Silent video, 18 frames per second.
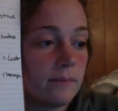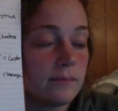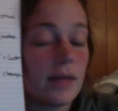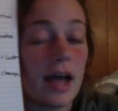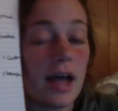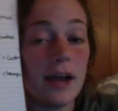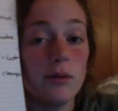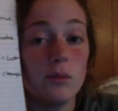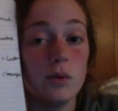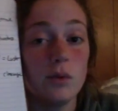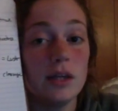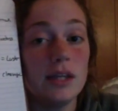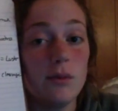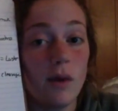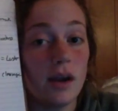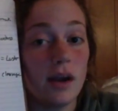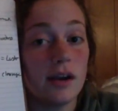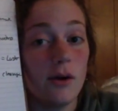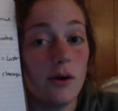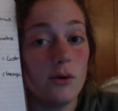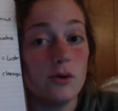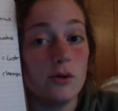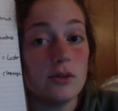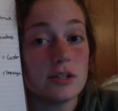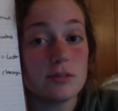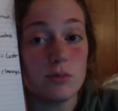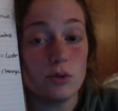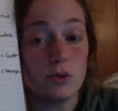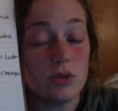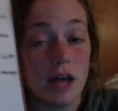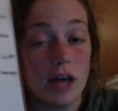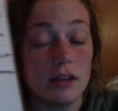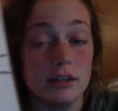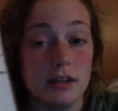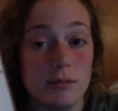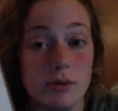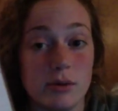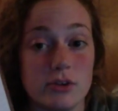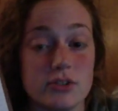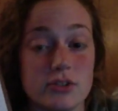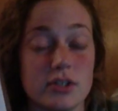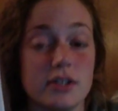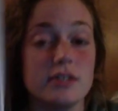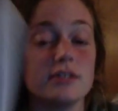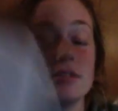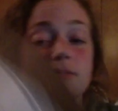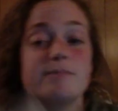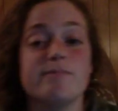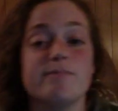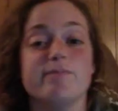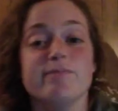I really want to know who this brutality person is,